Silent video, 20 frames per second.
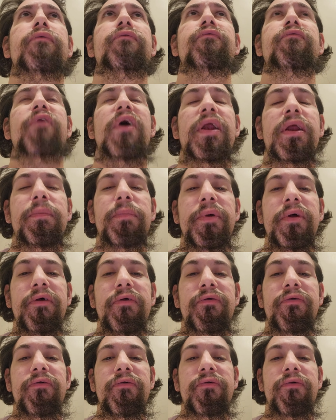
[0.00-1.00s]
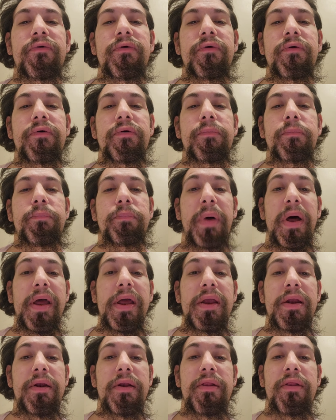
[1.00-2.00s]
venomous
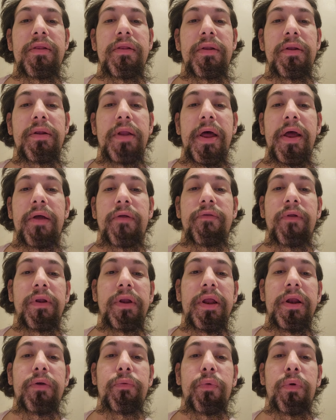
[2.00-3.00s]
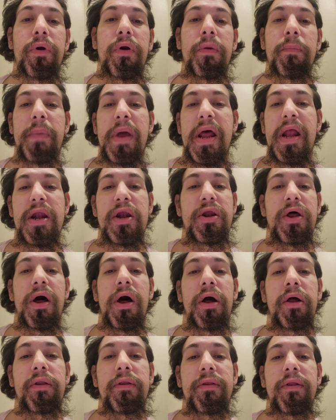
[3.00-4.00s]
bites like the lindworm and
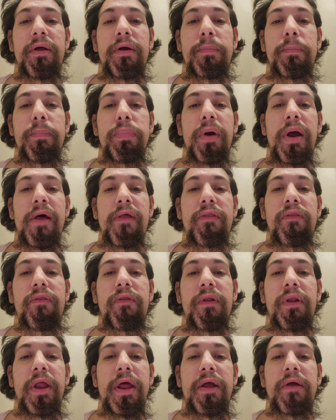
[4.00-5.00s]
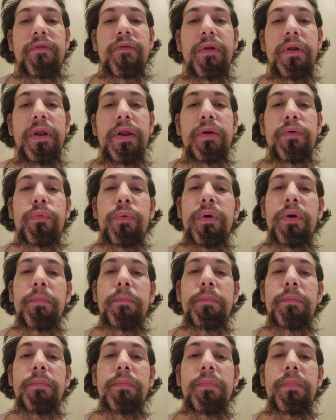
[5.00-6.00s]
toxic breath like the
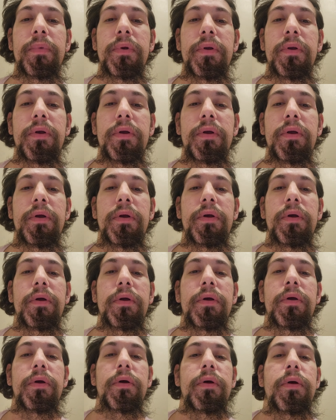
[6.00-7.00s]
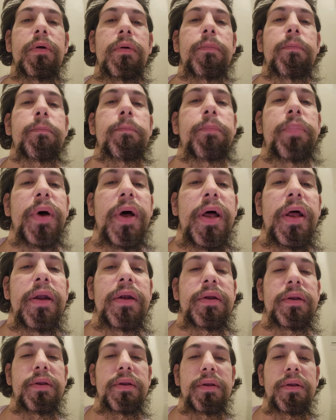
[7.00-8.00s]
lindworm.
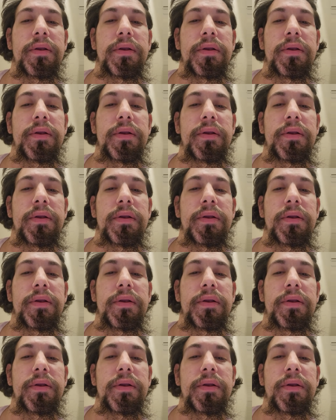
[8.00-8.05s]
But